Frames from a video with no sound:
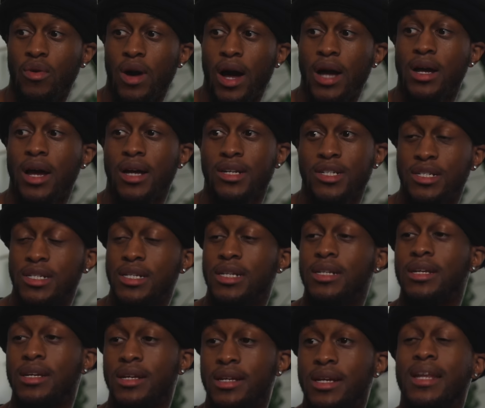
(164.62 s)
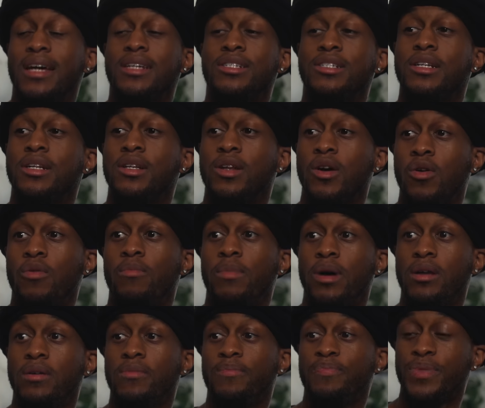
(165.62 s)
I, I, shouldn't have did that. I should have known
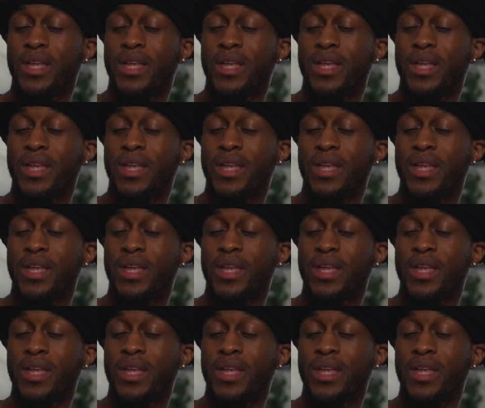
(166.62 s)
better.